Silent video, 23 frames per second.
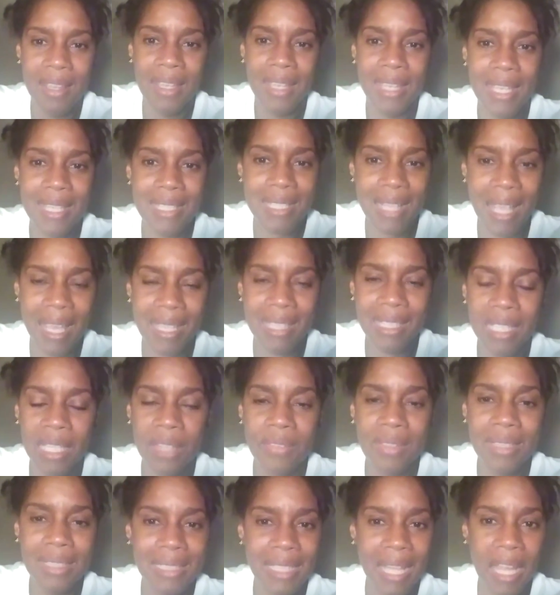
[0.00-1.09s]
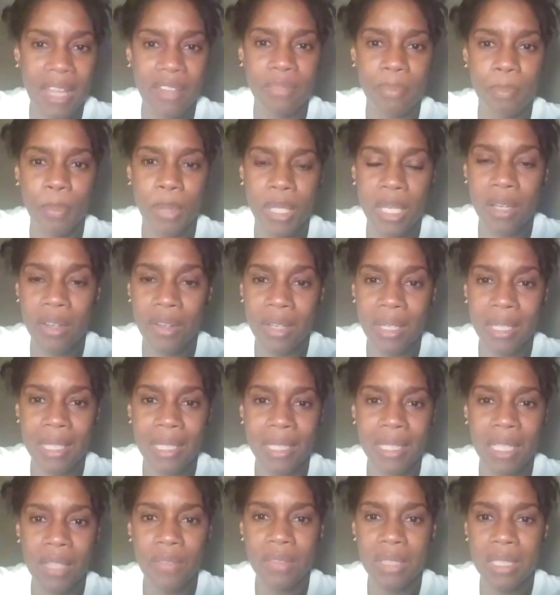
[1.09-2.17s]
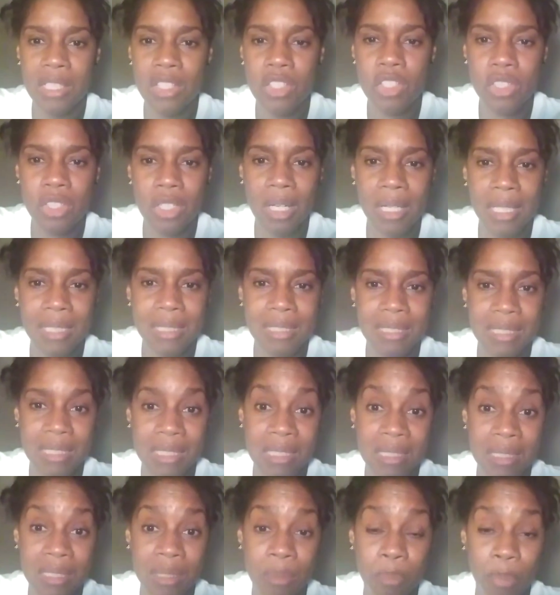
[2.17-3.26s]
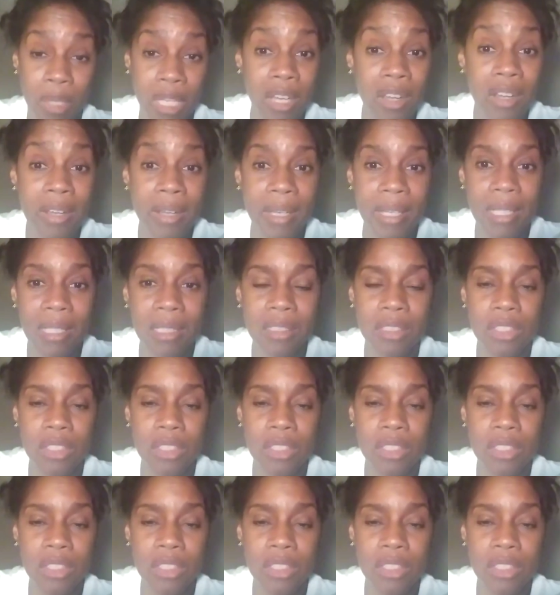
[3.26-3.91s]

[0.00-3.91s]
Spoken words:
It's like giving life, period, giving instruction, period.